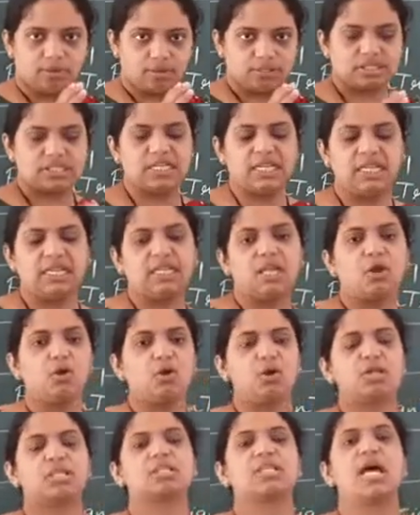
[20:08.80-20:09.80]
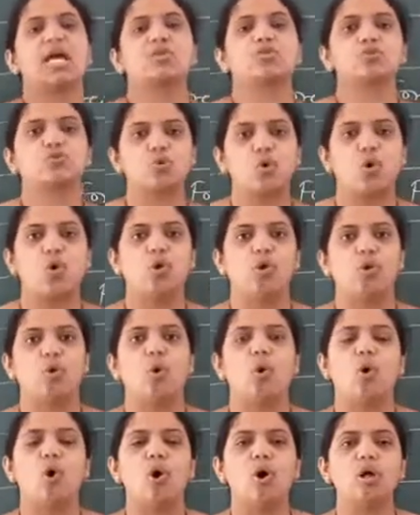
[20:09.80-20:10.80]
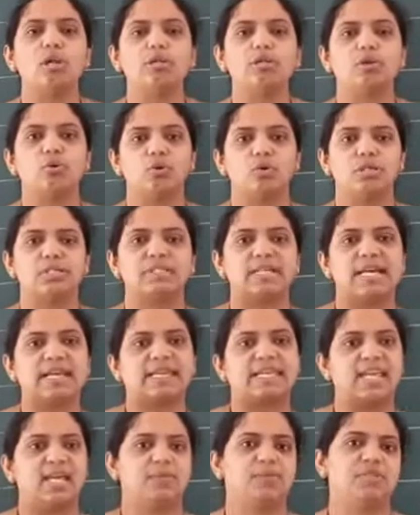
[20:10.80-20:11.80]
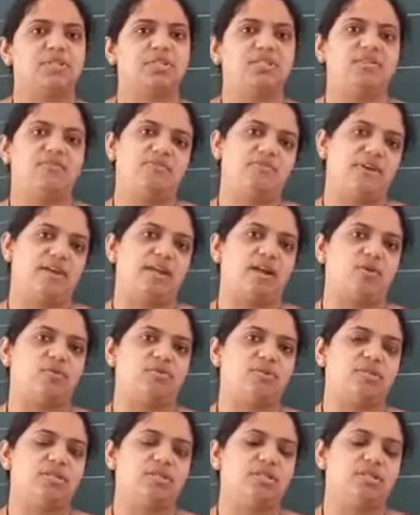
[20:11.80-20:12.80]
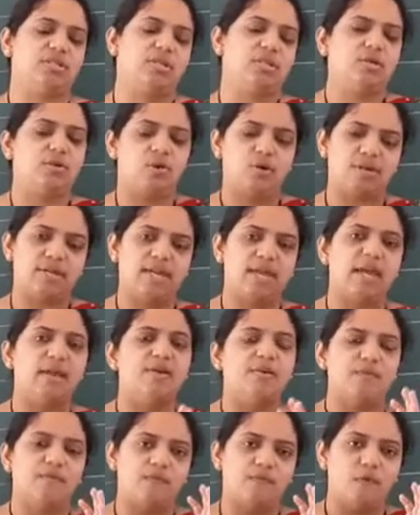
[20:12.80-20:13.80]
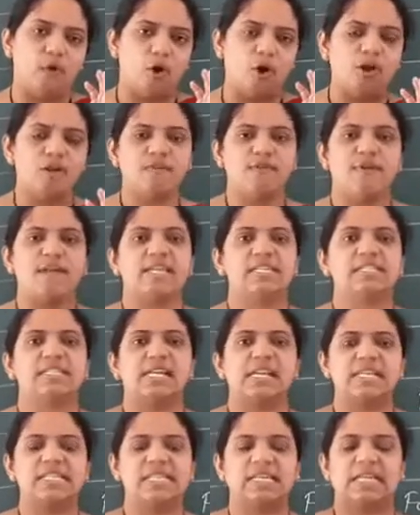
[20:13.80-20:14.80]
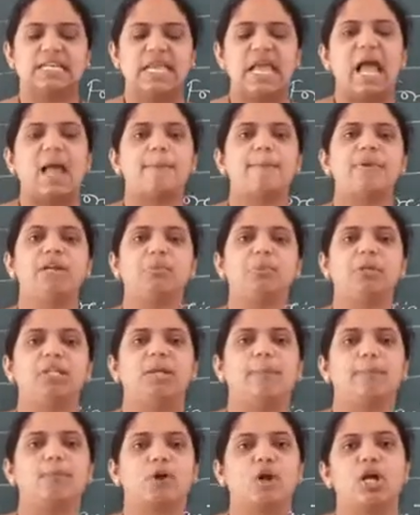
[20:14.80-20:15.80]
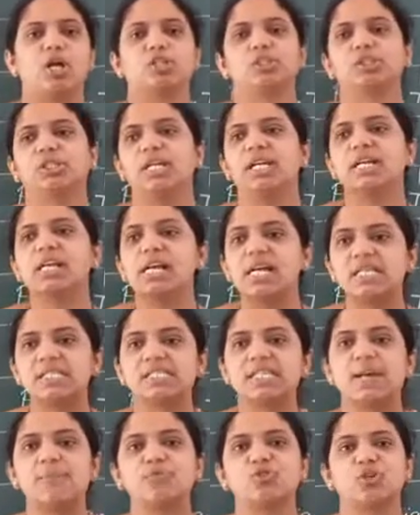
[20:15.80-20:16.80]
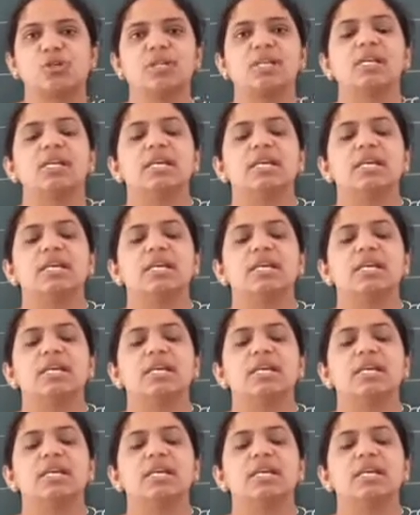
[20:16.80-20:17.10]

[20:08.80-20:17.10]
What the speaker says: till the goods are sold, all the goods are kept in the warehouses. Okay, always there is a gap between the production and consumption.